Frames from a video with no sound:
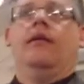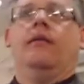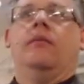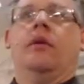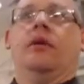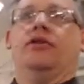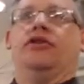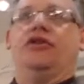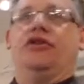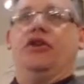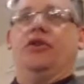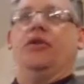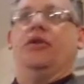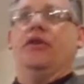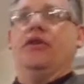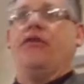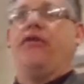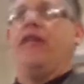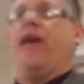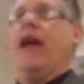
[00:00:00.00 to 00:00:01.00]
was to, in
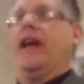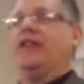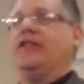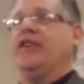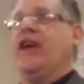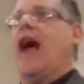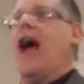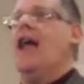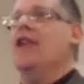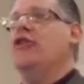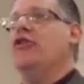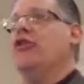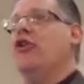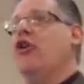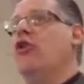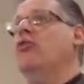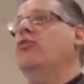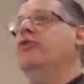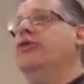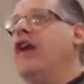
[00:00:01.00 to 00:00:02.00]
effect, sign your
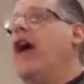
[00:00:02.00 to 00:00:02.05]
own